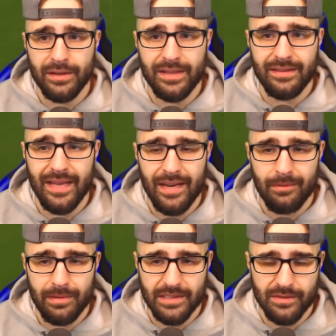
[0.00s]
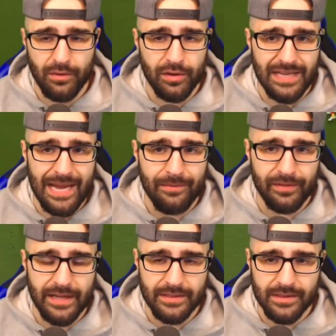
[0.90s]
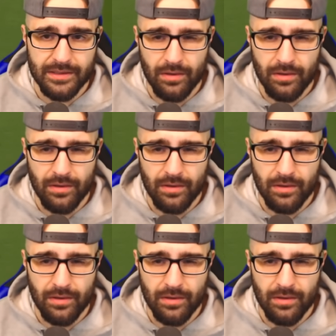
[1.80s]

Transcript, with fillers: really did it because of all the time finesses.